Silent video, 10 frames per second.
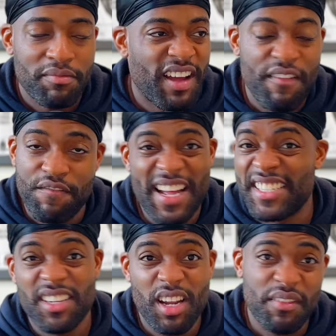And
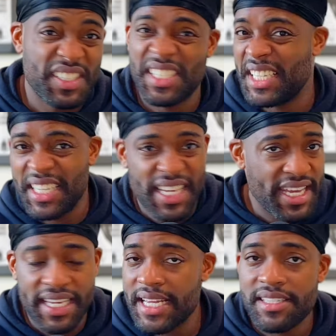fans love to see, yeah,
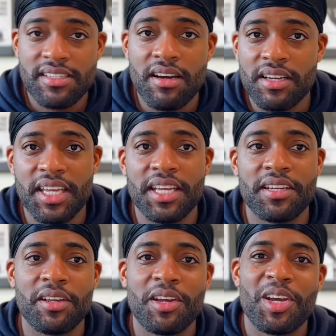get stuck
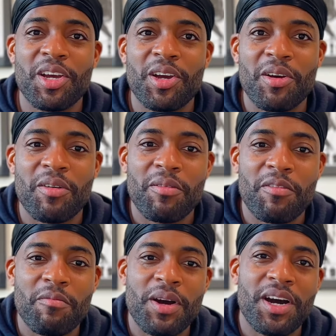in.
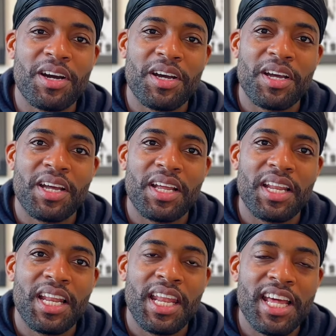But
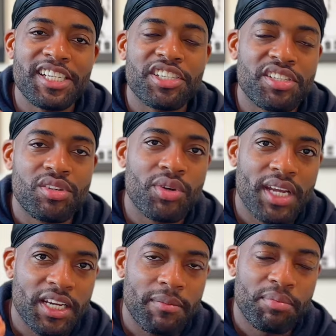let's just look
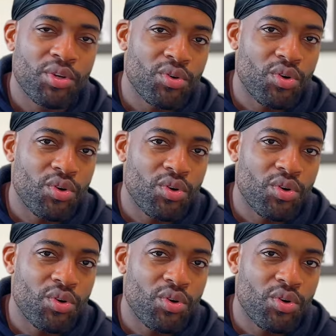at the pure